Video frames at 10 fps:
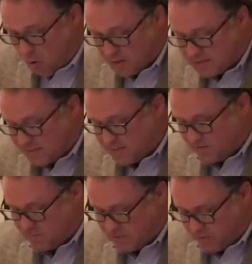quantities
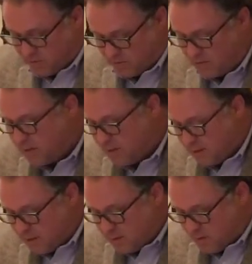of material
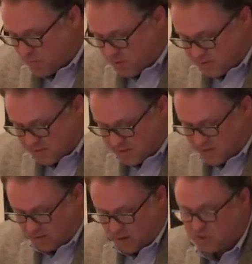to the Princeton
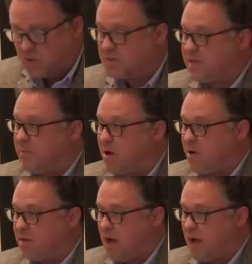Theological Seminary